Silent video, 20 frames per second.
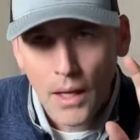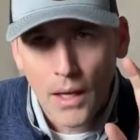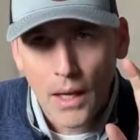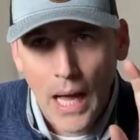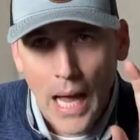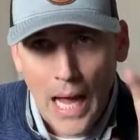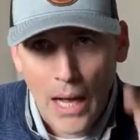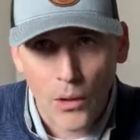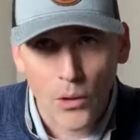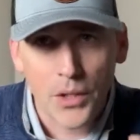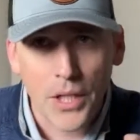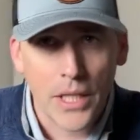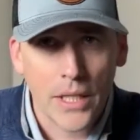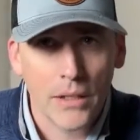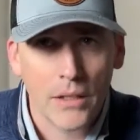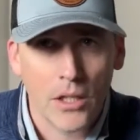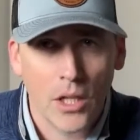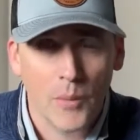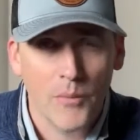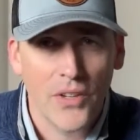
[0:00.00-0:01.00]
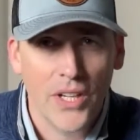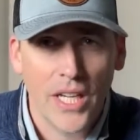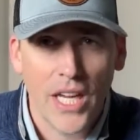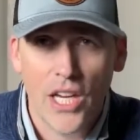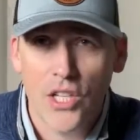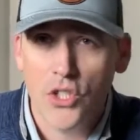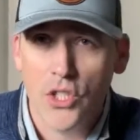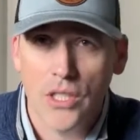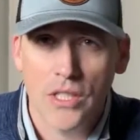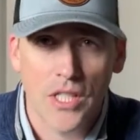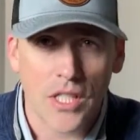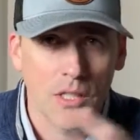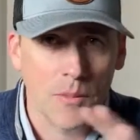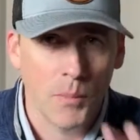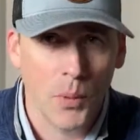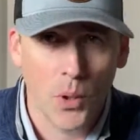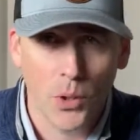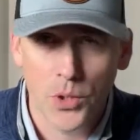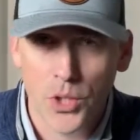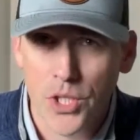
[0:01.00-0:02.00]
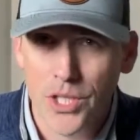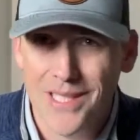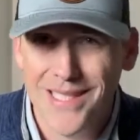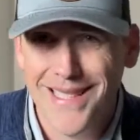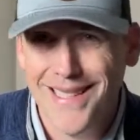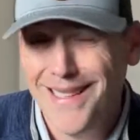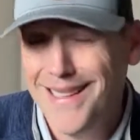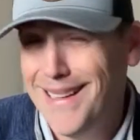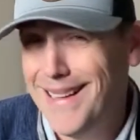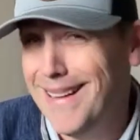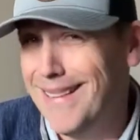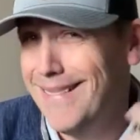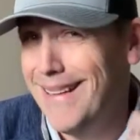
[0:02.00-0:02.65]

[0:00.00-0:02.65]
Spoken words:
Holiday Inn Club Vacations has purchased it.